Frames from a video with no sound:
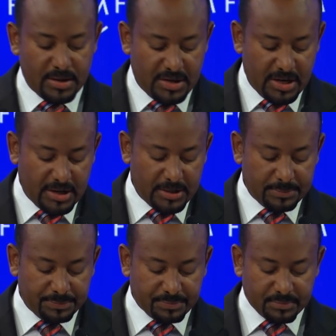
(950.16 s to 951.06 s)
Dear
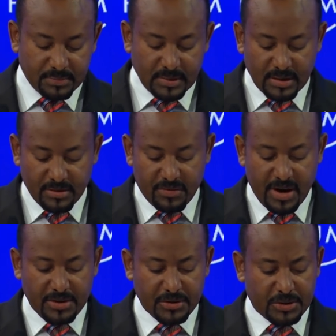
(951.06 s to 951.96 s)

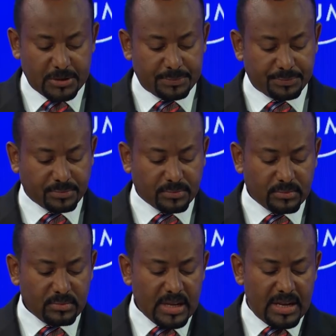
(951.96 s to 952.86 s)
friends,
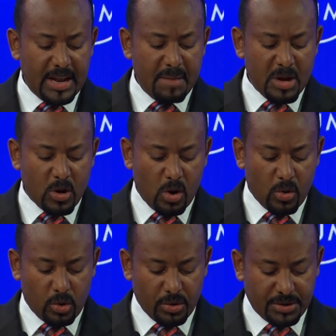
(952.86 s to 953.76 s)
let me
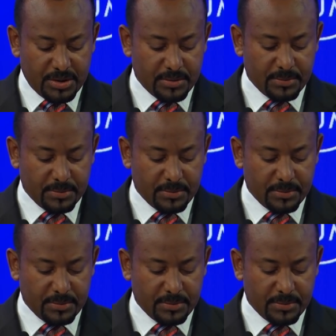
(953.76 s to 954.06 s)
conclude.